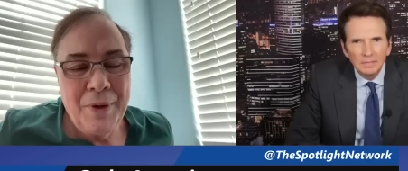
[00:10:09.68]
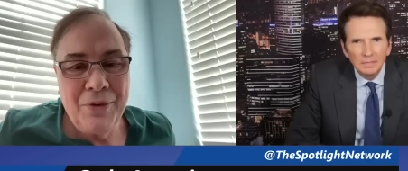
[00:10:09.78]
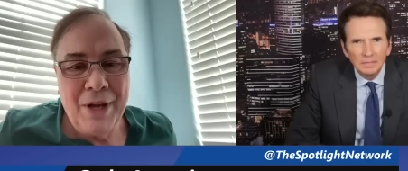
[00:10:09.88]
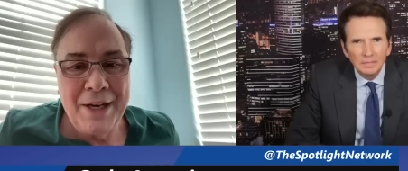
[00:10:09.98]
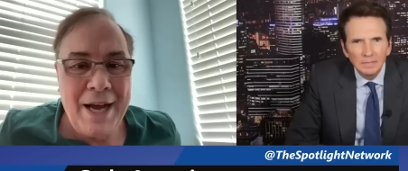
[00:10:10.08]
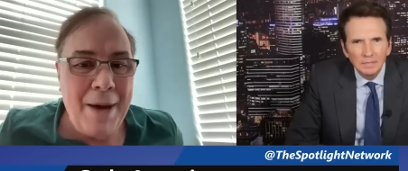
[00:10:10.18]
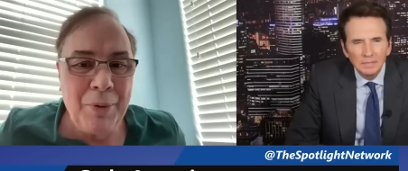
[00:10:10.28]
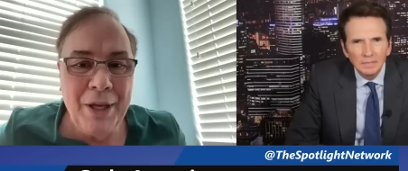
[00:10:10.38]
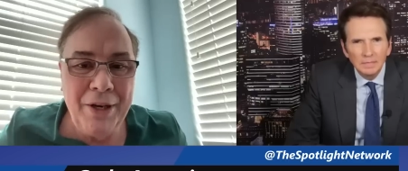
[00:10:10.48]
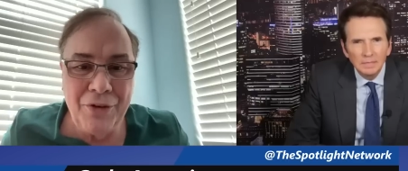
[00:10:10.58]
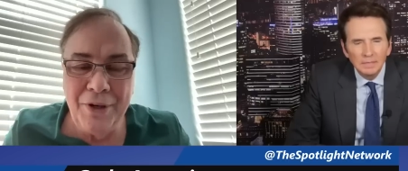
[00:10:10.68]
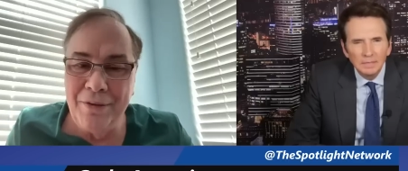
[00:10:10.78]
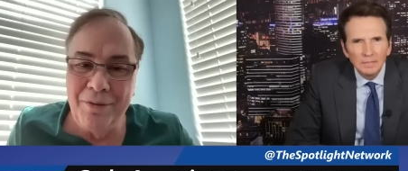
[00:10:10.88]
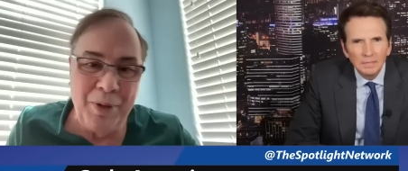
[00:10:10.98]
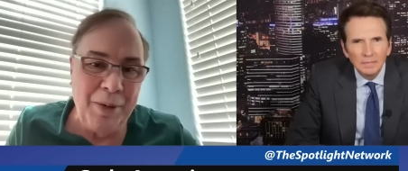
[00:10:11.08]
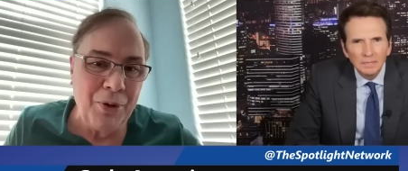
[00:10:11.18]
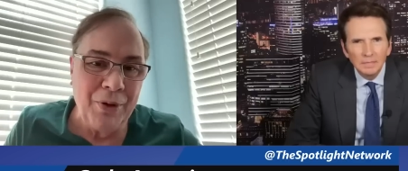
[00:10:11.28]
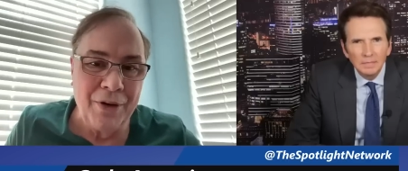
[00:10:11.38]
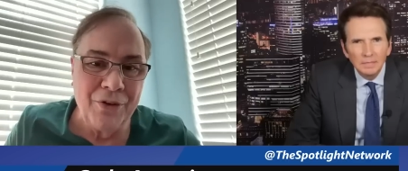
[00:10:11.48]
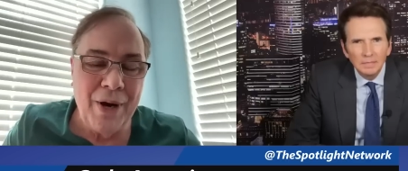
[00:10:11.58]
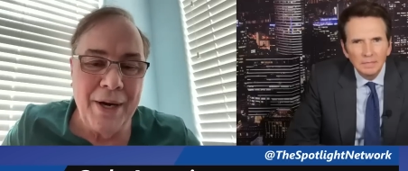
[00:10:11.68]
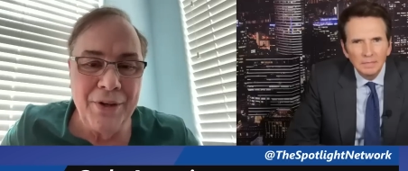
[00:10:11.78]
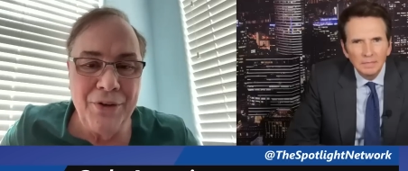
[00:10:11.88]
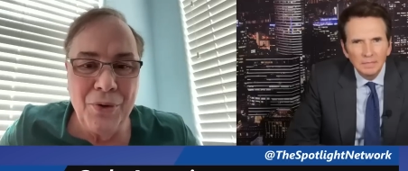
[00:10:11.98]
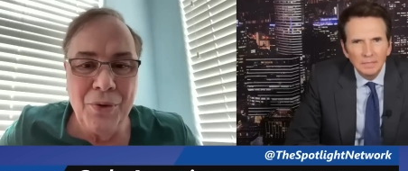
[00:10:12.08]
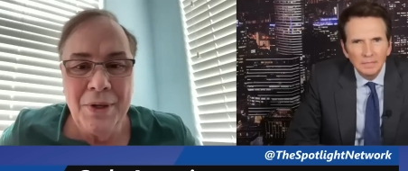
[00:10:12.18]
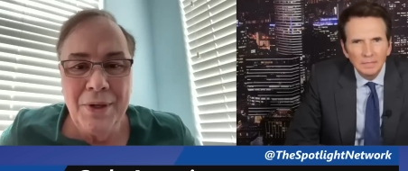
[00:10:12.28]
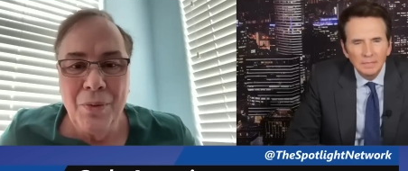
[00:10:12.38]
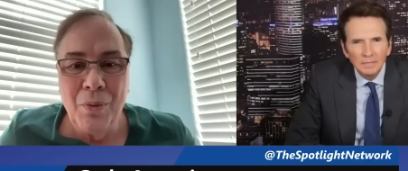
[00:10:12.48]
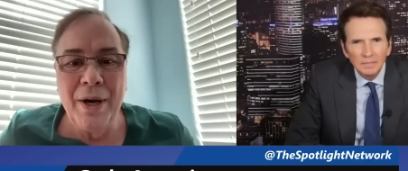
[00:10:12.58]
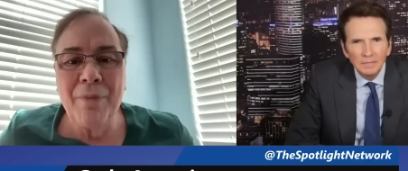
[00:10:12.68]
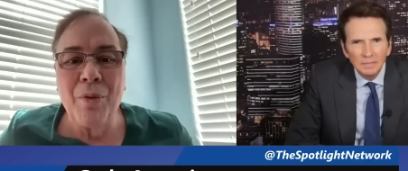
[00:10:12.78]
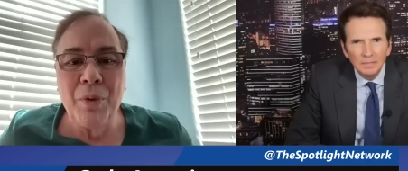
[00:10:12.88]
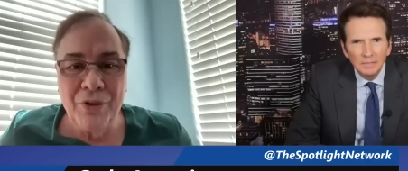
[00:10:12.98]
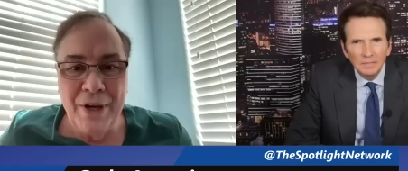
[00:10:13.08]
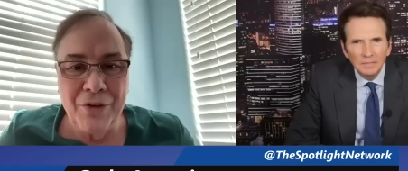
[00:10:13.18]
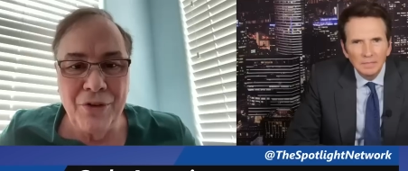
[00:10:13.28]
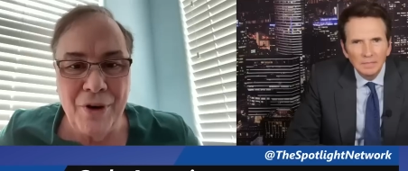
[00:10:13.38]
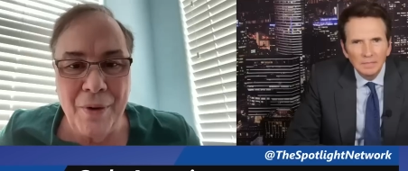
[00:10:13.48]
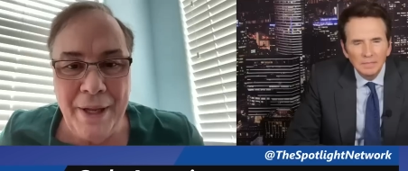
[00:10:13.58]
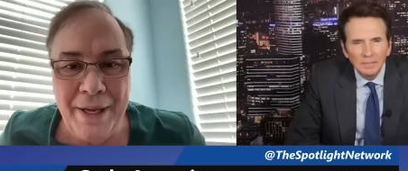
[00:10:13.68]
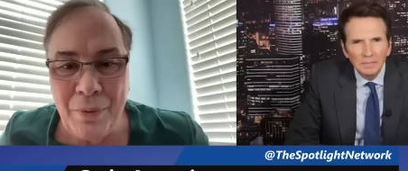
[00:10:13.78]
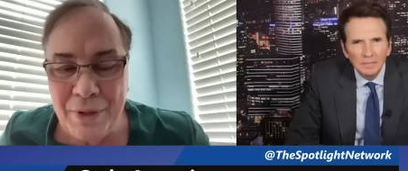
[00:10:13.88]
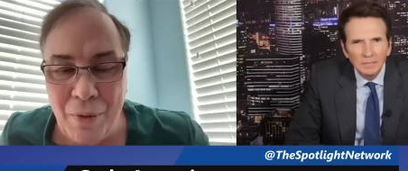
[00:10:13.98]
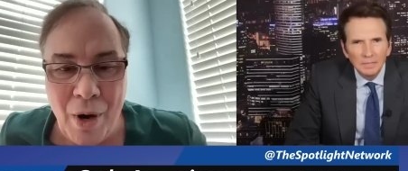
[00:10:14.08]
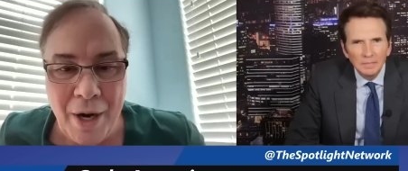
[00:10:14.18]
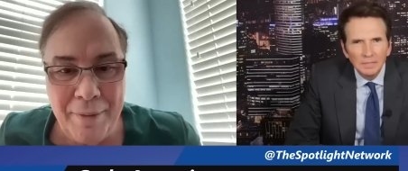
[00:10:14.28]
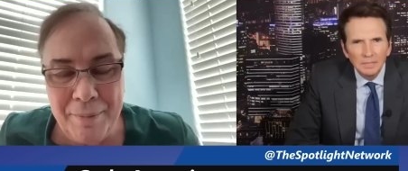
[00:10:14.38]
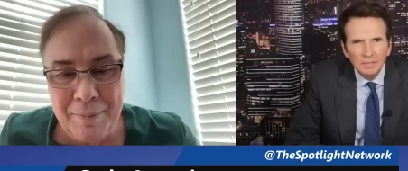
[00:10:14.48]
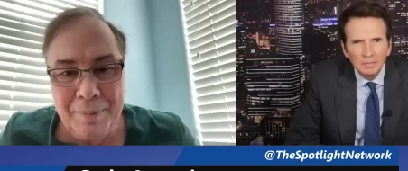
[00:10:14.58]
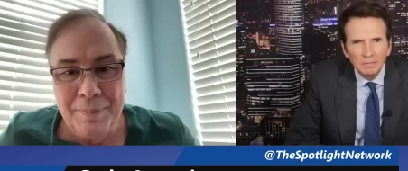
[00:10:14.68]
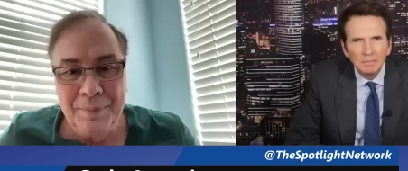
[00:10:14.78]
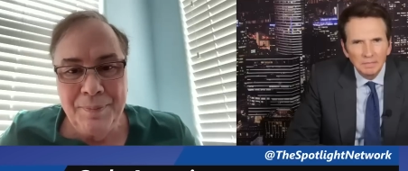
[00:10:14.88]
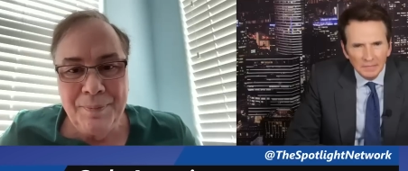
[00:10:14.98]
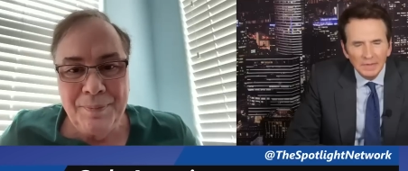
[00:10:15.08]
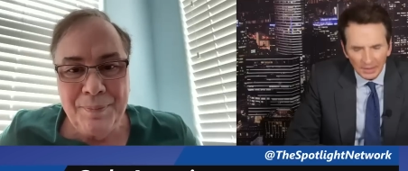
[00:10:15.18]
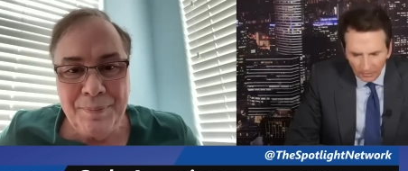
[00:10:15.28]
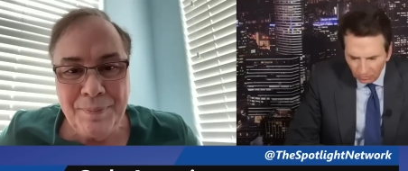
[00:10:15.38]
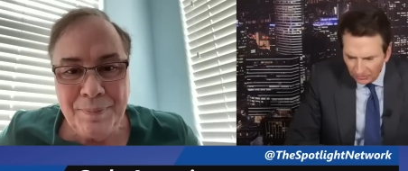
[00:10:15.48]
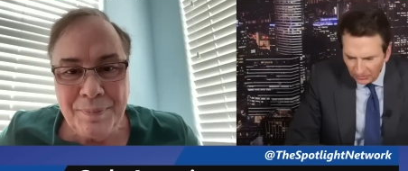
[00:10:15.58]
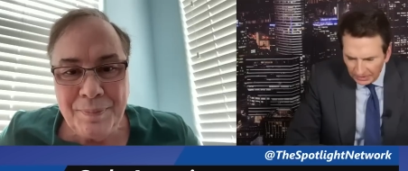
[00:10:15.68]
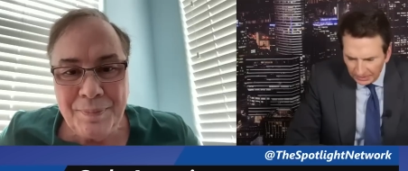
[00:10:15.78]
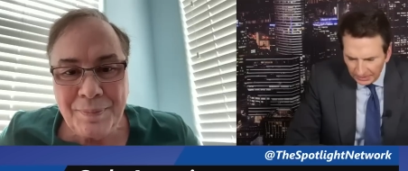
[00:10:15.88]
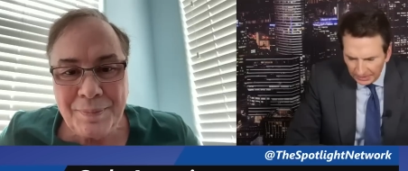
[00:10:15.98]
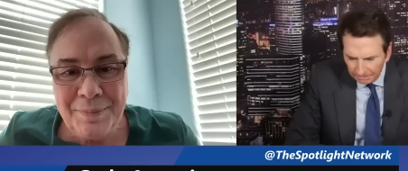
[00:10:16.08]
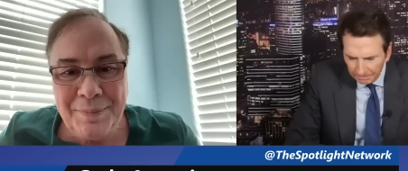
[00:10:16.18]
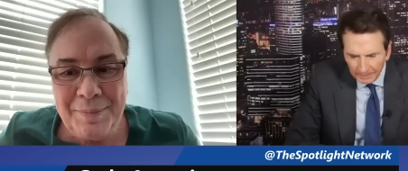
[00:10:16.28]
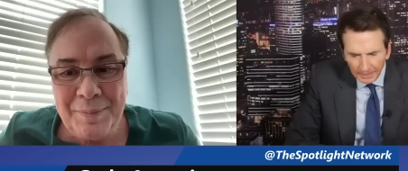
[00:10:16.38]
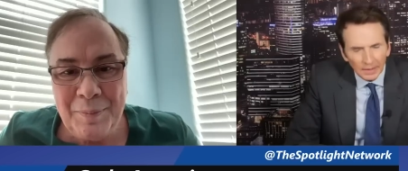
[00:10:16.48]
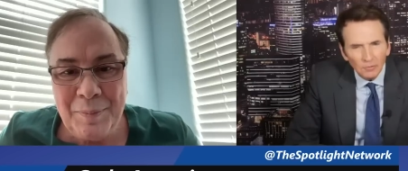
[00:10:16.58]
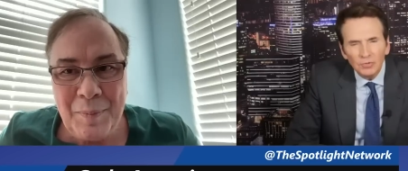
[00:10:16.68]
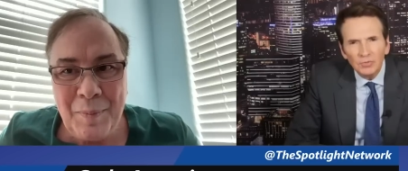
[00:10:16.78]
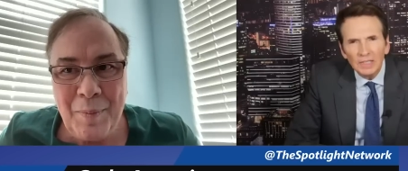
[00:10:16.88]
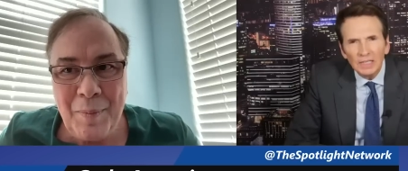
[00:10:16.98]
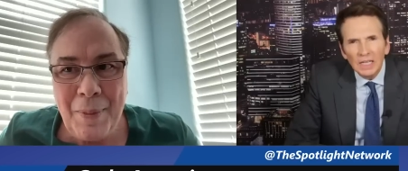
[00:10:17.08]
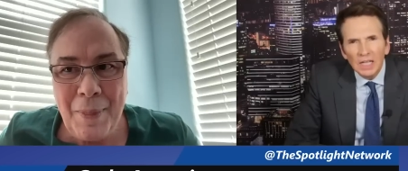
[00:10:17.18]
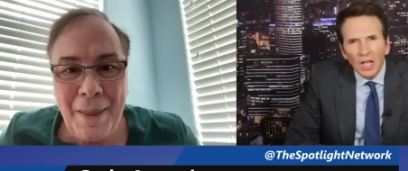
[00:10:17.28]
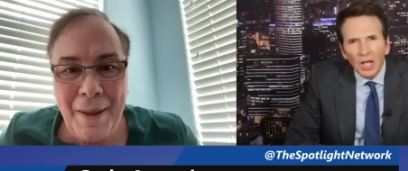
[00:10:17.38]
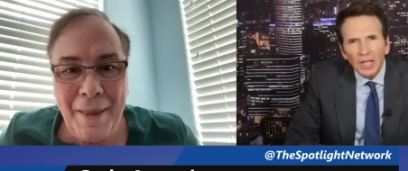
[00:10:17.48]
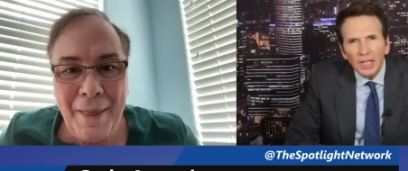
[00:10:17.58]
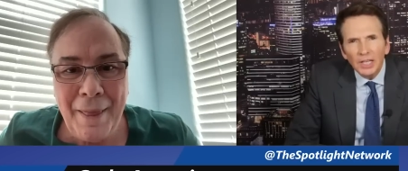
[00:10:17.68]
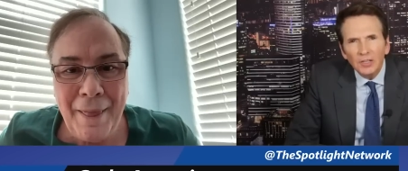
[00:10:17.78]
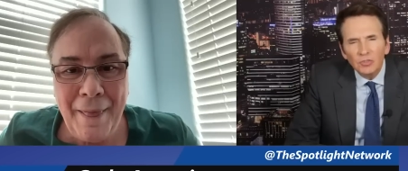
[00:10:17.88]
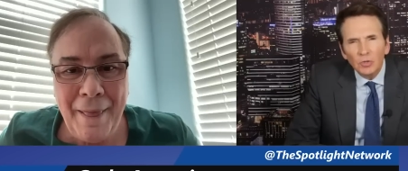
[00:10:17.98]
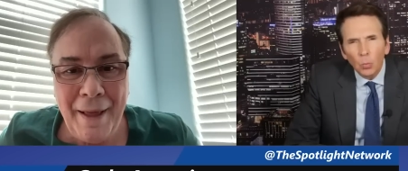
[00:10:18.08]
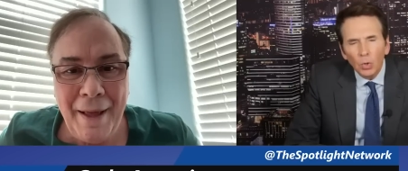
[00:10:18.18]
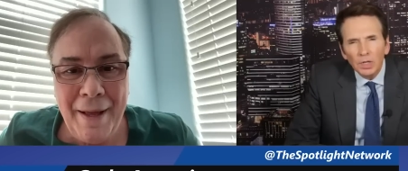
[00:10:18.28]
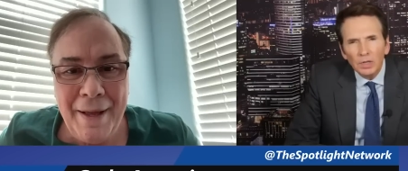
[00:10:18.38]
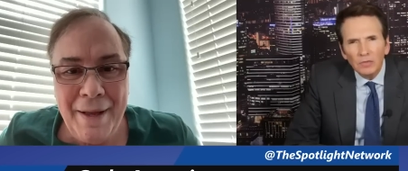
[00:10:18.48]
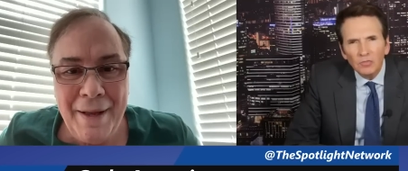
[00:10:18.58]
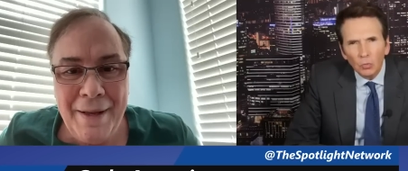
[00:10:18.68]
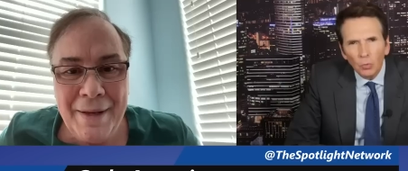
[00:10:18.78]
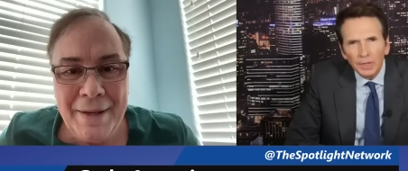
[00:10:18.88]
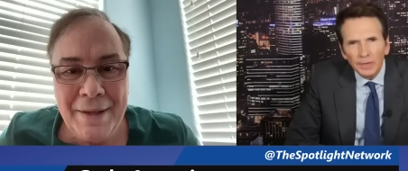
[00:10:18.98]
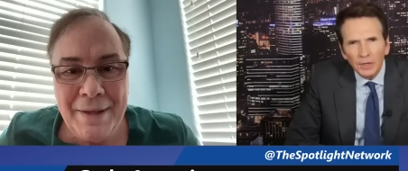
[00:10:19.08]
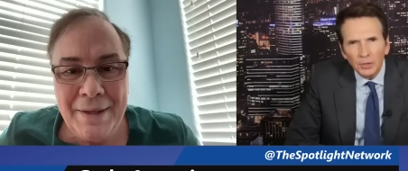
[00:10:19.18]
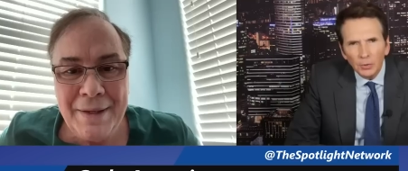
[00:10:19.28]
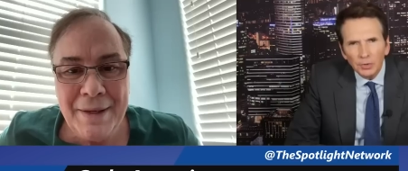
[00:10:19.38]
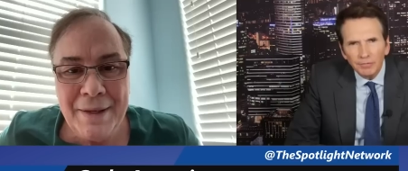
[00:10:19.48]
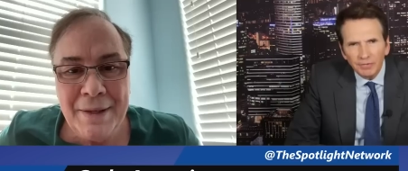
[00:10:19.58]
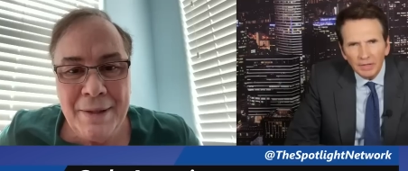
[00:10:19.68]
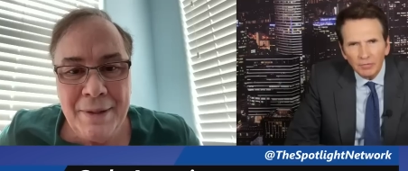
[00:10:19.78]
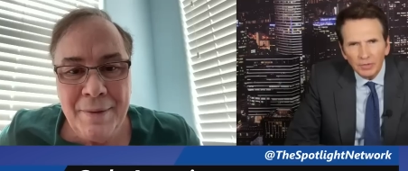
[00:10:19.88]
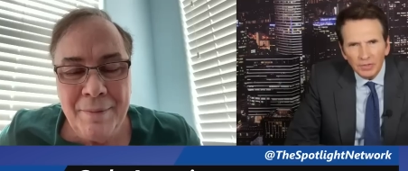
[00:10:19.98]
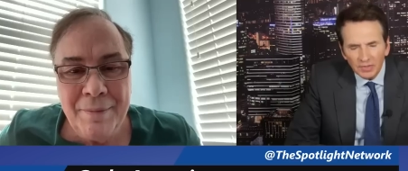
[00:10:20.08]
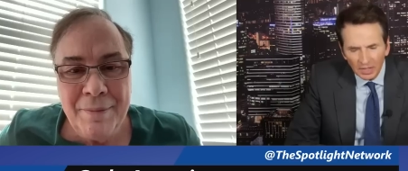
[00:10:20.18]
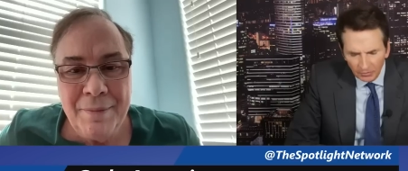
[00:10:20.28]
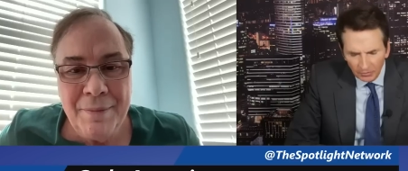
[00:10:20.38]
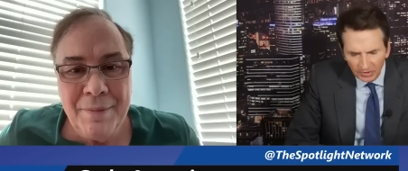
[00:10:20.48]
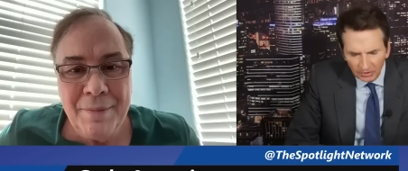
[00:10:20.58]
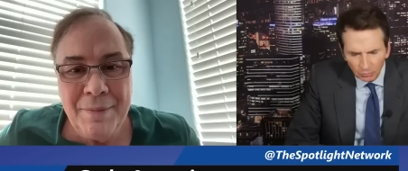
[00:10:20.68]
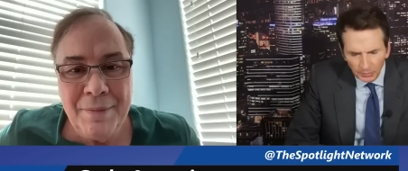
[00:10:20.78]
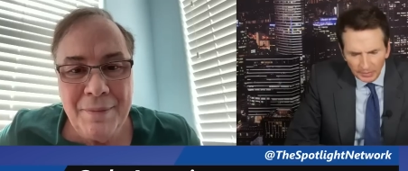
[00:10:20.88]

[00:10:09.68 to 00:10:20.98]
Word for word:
Speaker 1: it was that compilation of people that are trying to do whatever was necessary to get what they wanted.
Speaker 2: Interesting. Yep. Interesting. Is there one story in there? I know your favorite is Conversation with